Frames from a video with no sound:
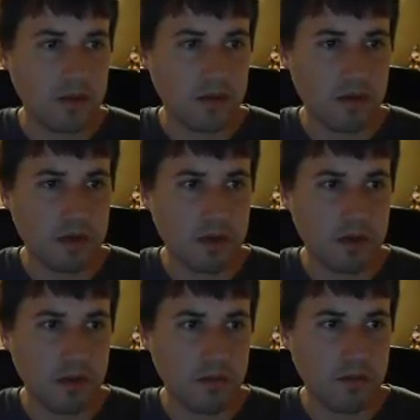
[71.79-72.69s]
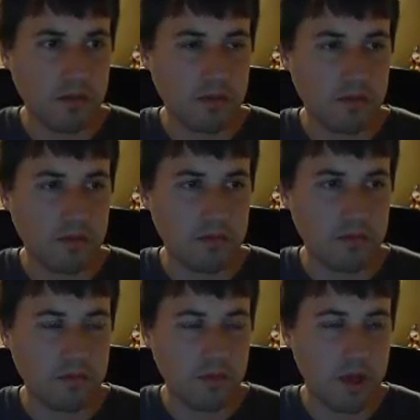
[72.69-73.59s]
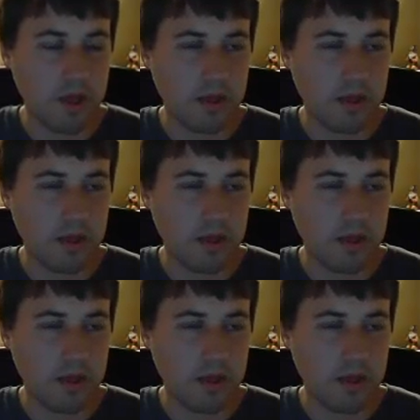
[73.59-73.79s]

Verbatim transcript: you click uh, play.